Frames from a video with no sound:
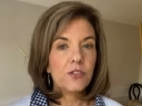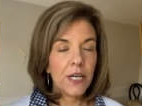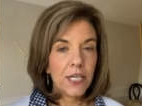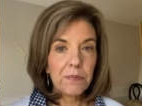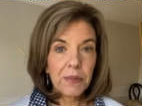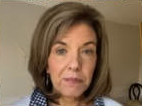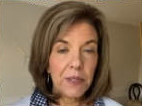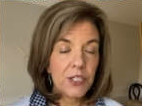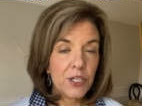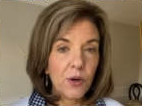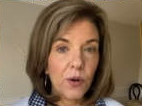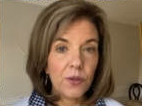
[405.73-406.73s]
try not to
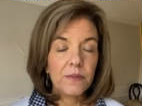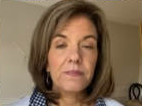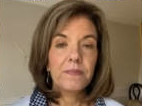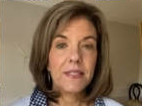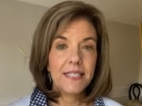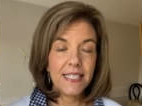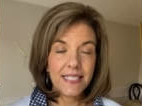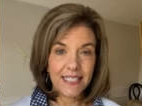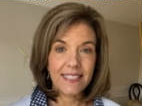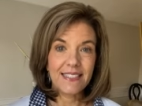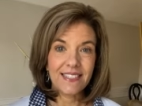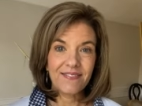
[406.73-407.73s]
pigeonhole
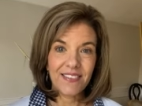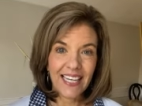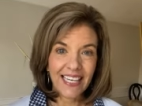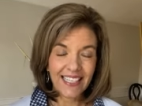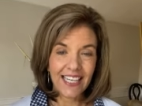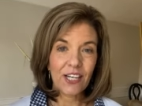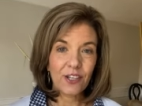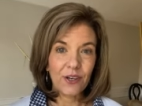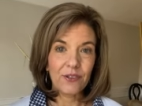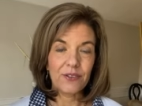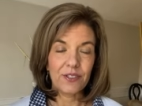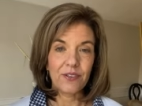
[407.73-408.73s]
seasons and and
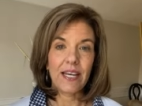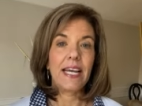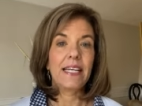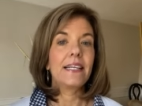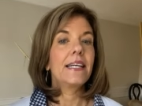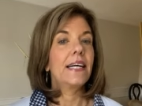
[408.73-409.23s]
clothes okay